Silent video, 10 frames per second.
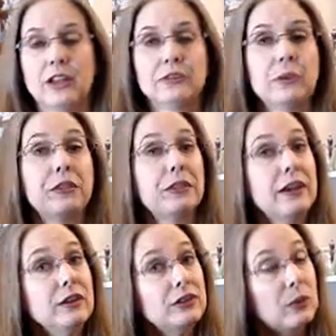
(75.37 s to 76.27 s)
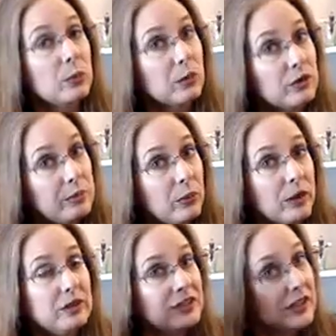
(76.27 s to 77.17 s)
So thanks to
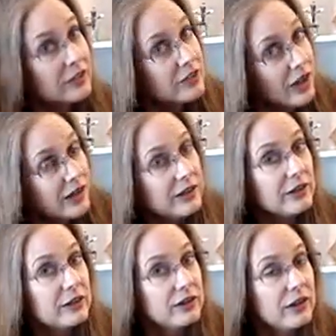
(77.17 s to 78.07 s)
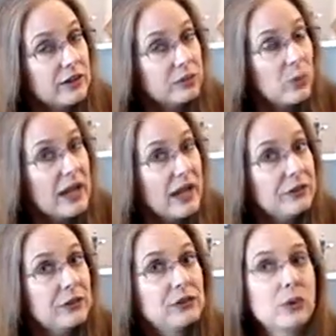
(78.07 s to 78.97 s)
WorthPoint, TikTok here is on its way
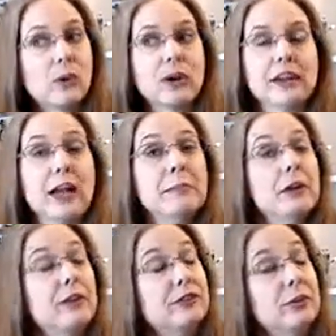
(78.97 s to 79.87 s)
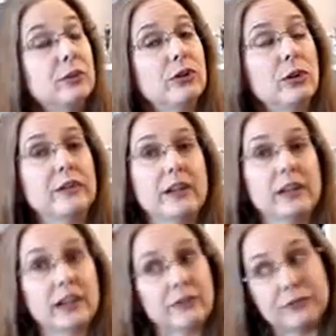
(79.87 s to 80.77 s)
out the door and I'm comfortable knowing that
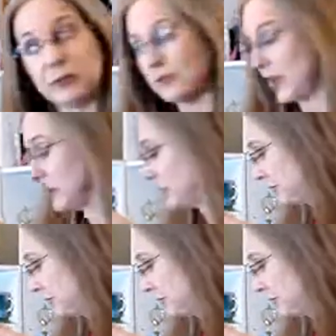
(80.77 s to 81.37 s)
I got full value